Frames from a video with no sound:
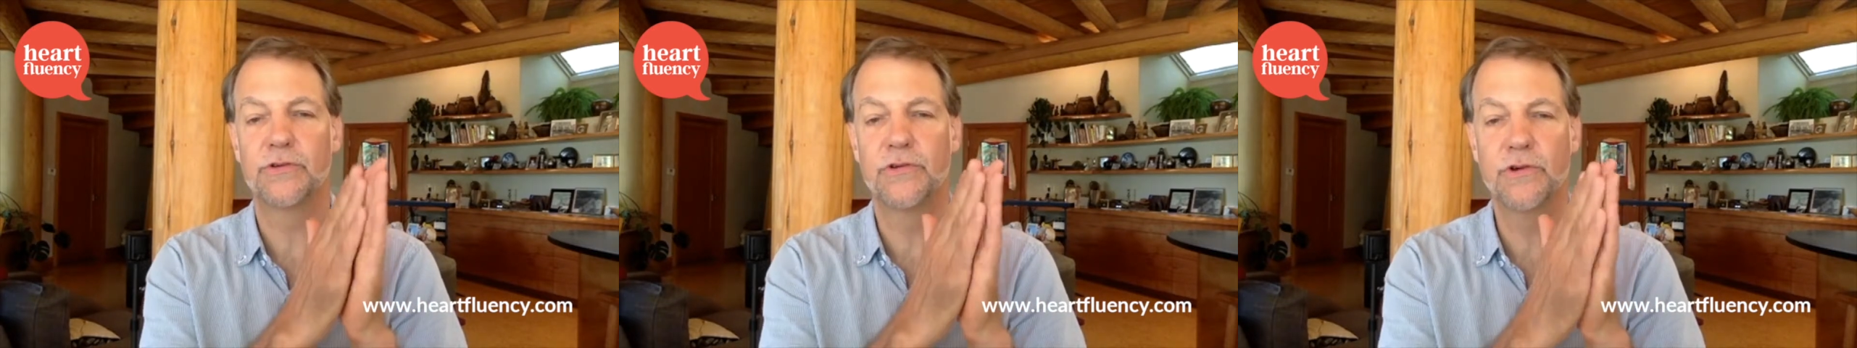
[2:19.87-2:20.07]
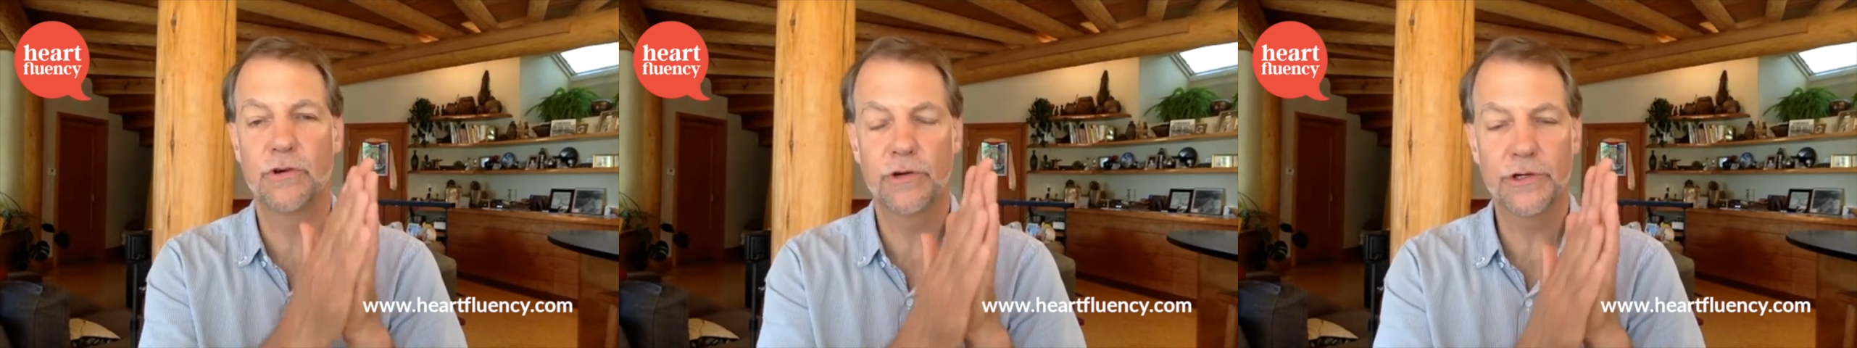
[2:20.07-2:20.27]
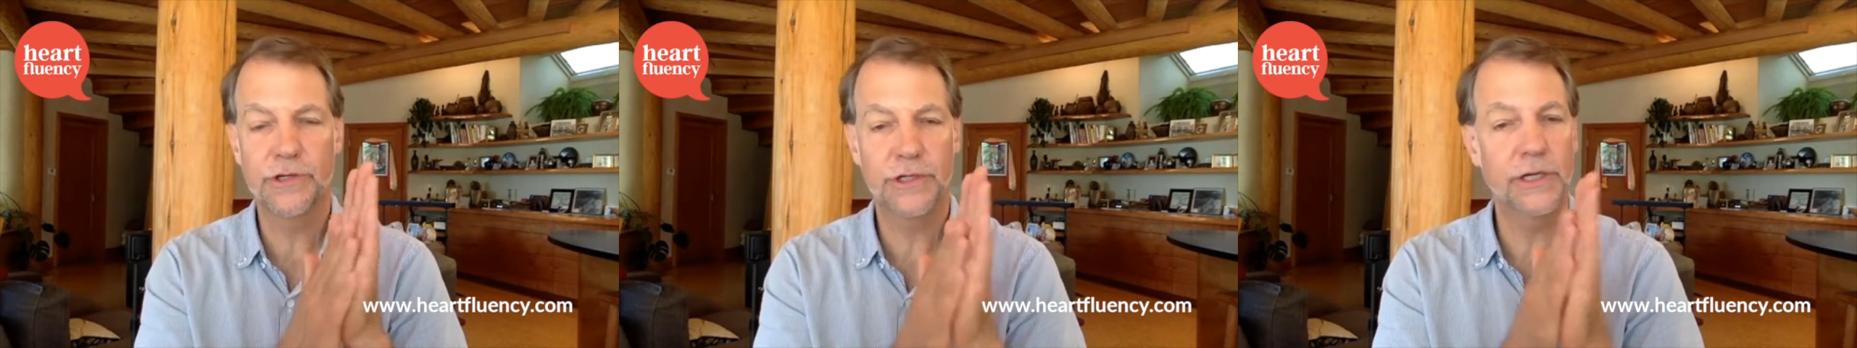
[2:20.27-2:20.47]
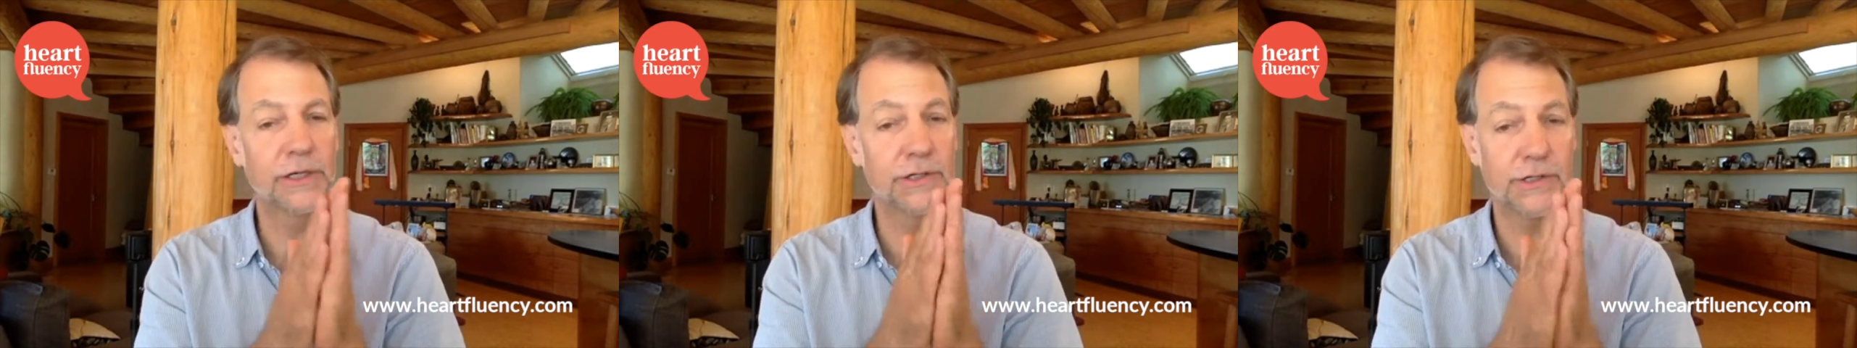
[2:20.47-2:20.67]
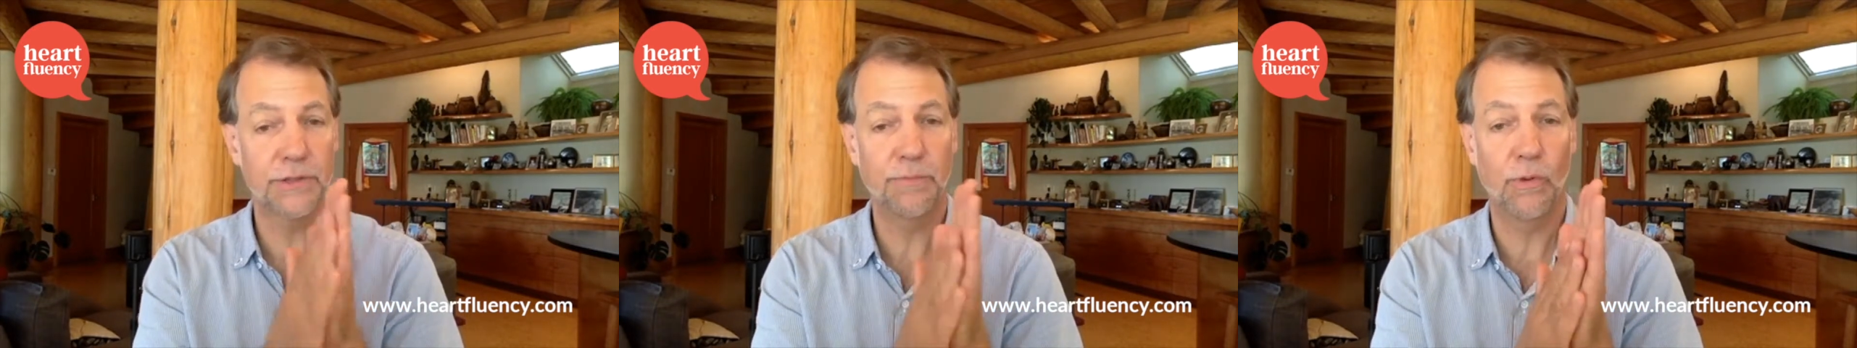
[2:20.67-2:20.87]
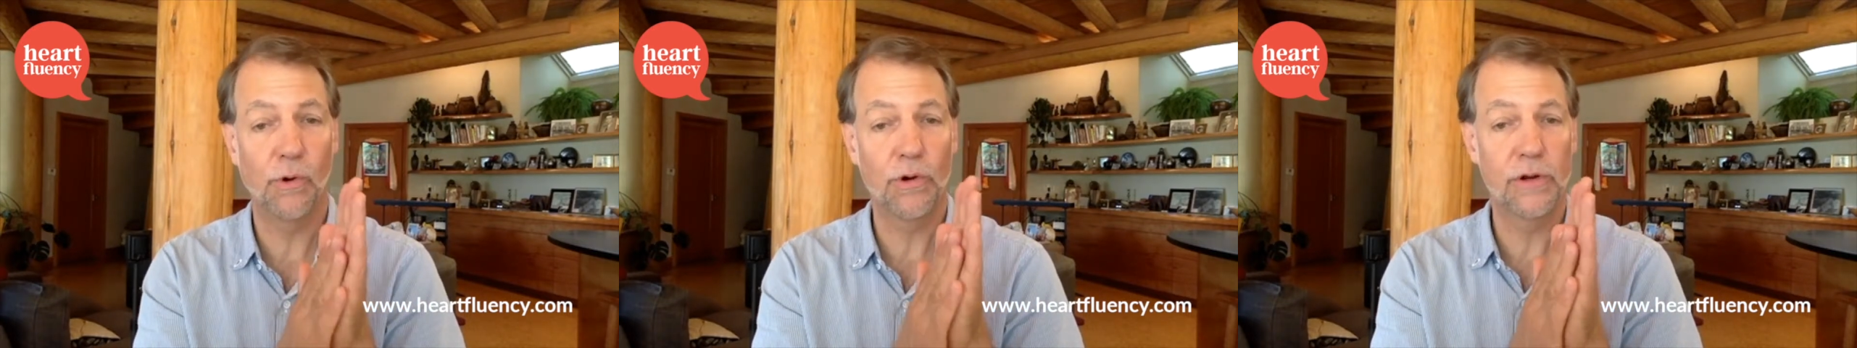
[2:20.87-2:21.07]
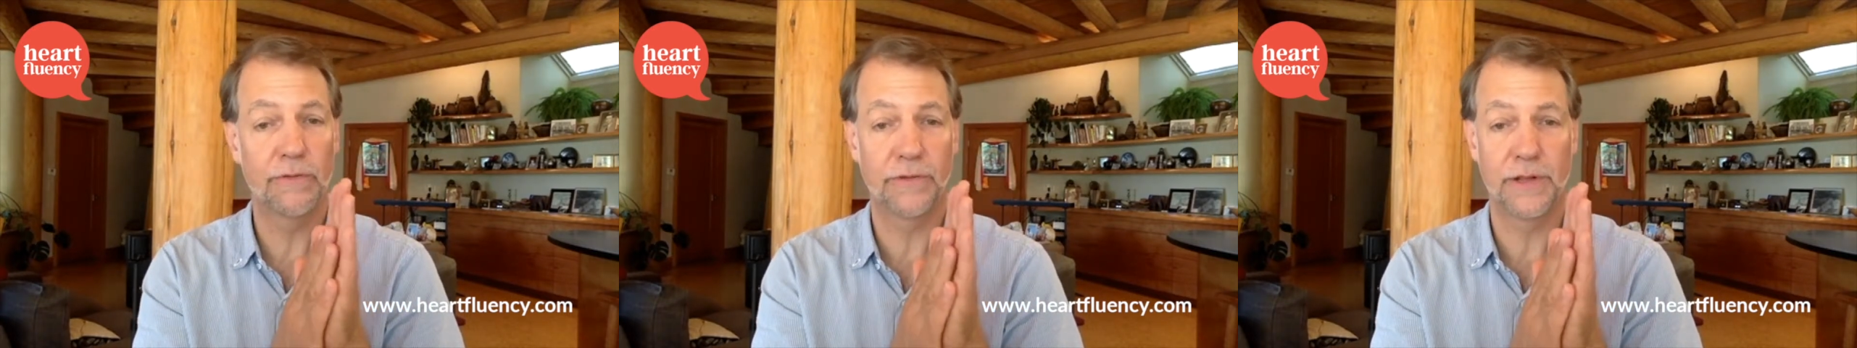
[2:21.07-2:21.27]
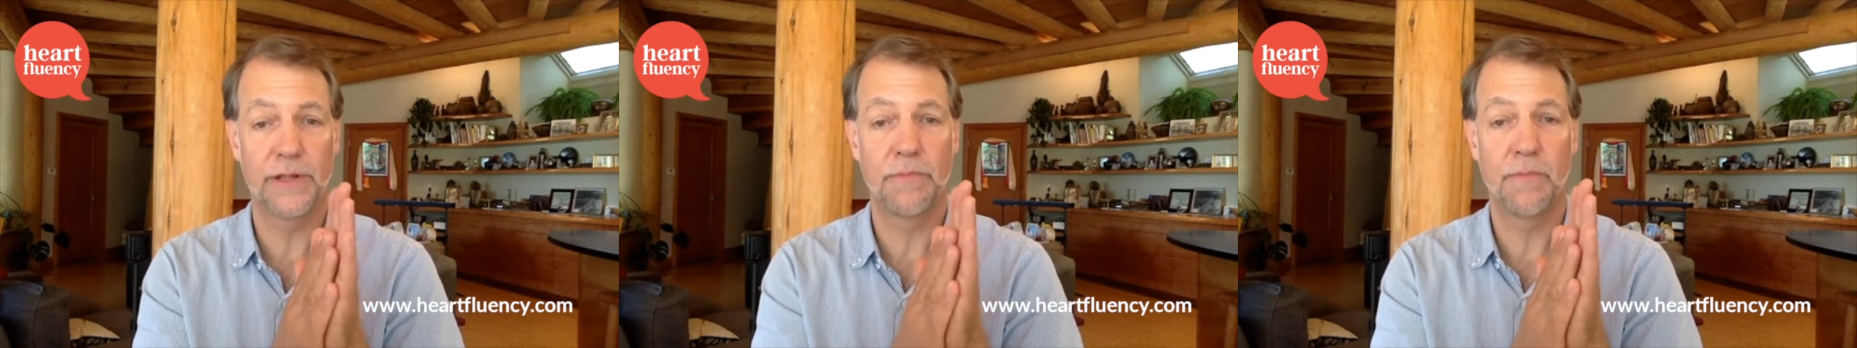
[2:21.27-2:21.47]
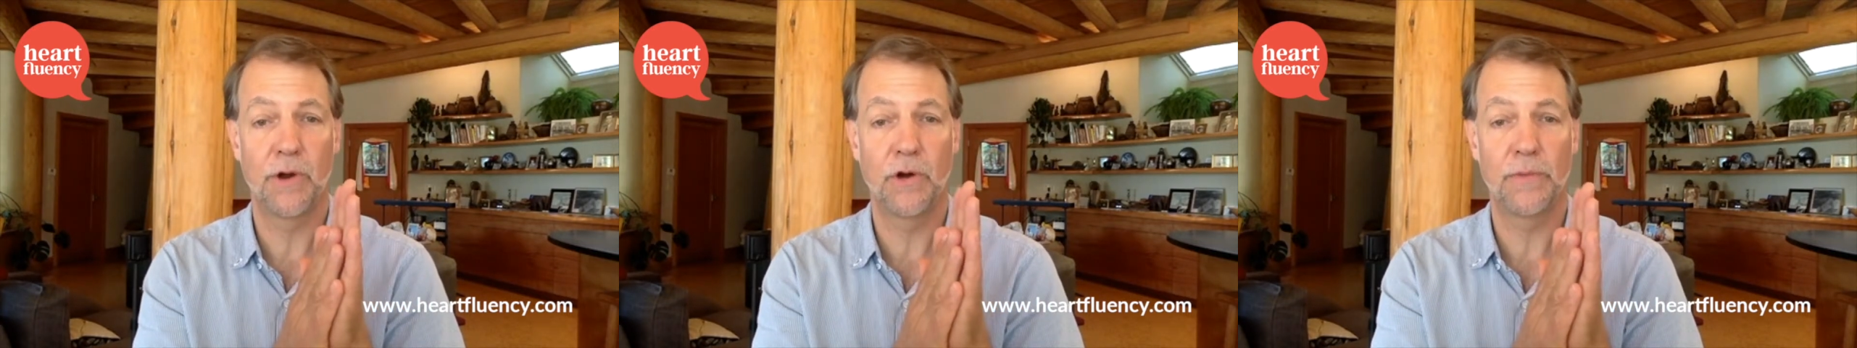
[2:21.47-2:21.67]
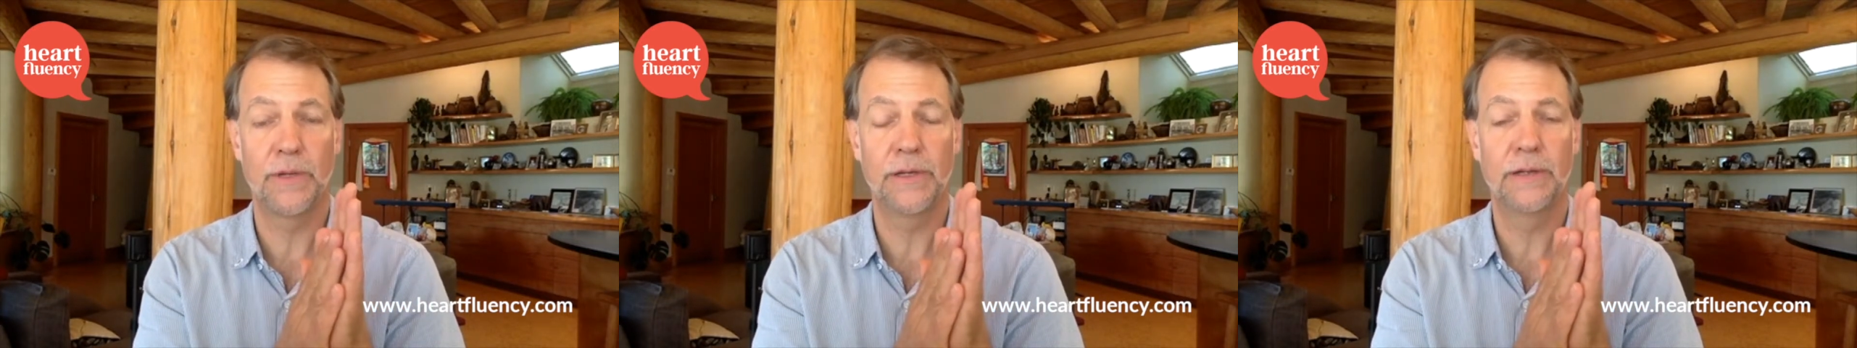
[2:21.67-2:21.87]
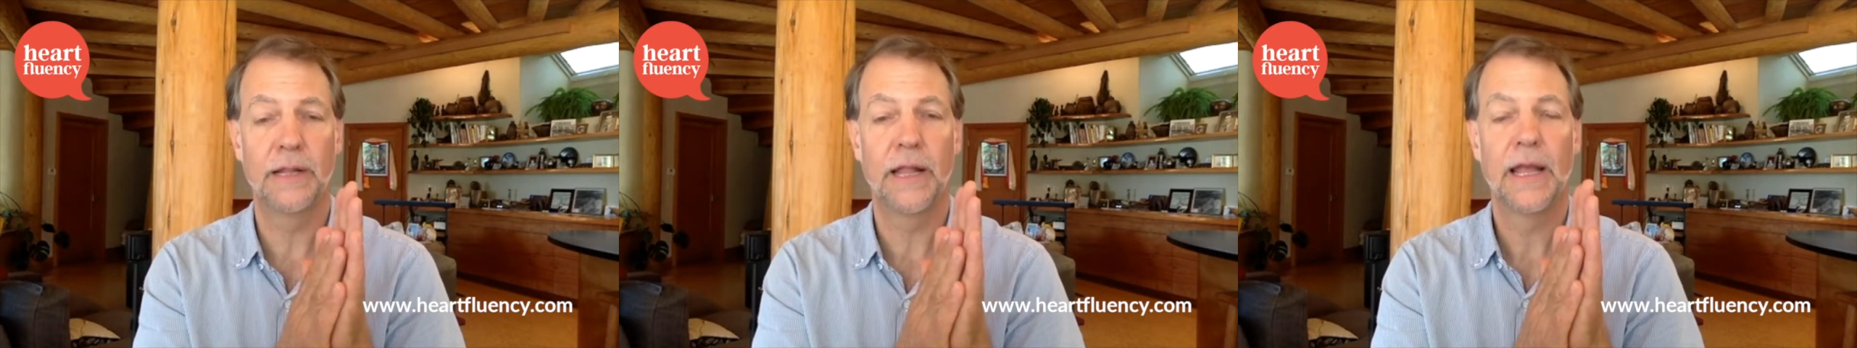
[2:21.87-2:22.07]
nourishing and supportive in the moment,